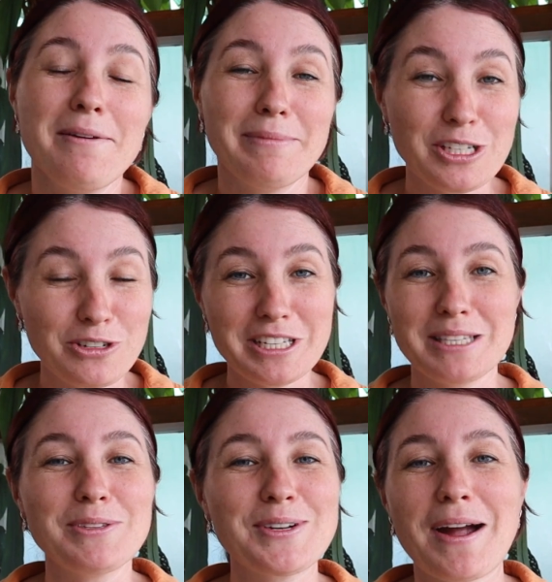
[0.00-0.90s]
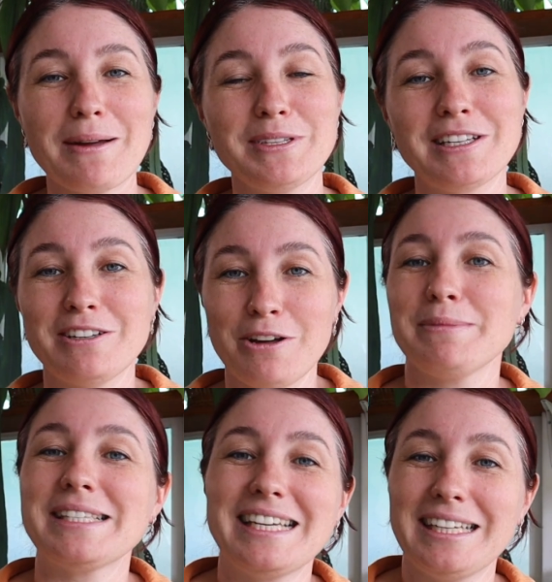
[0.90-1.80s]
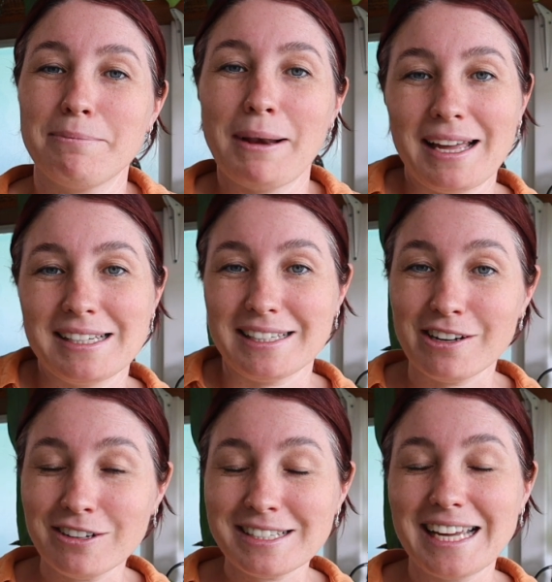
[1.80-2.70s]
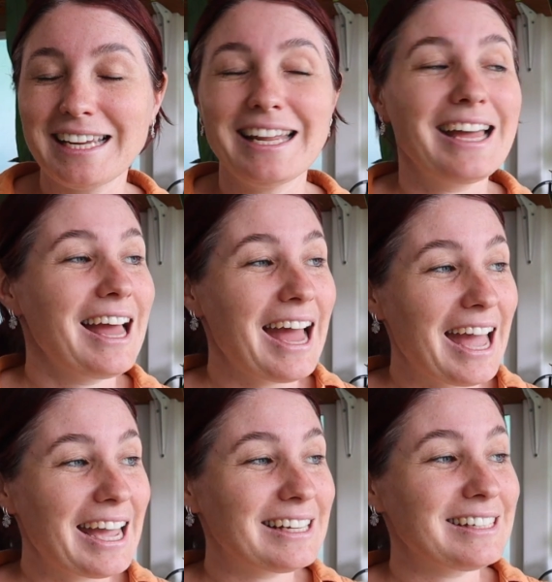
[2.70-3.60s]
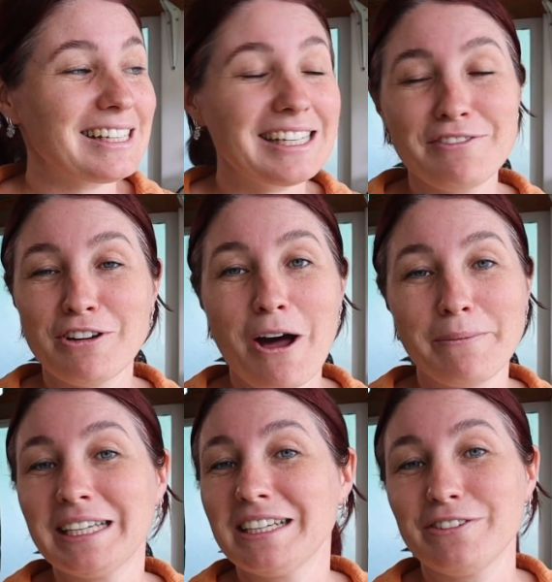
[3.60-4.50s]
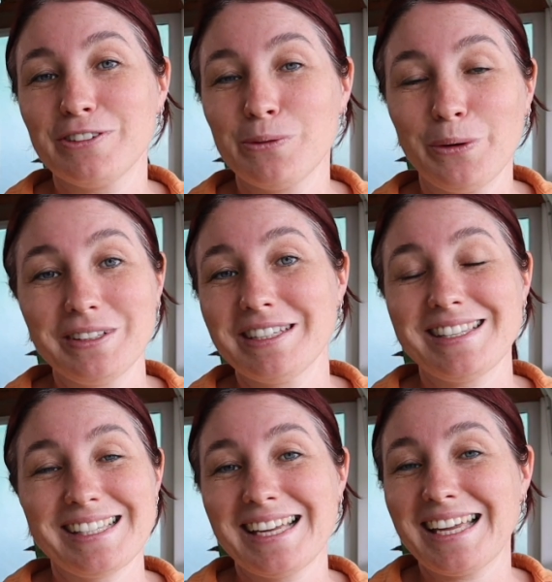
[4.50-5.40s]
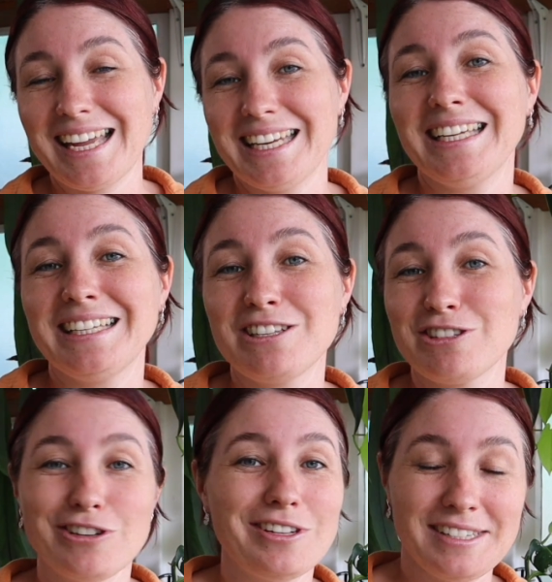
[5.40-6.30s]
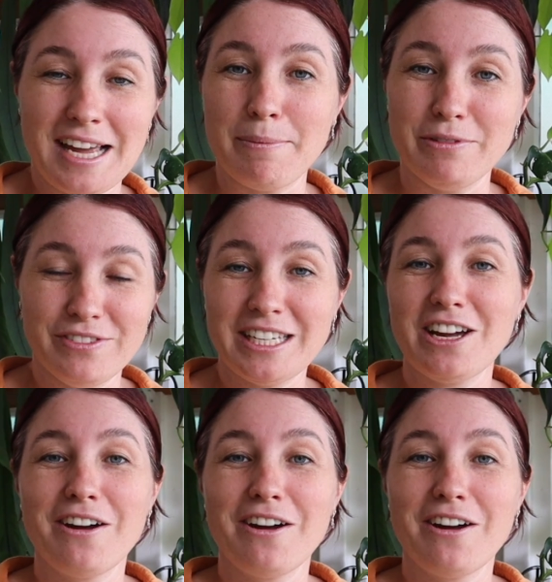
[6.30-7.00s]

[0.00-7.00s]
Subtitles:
Make sure you subscribe so you don't miss any planty content, and leave a comment if you want to see any certain type of video.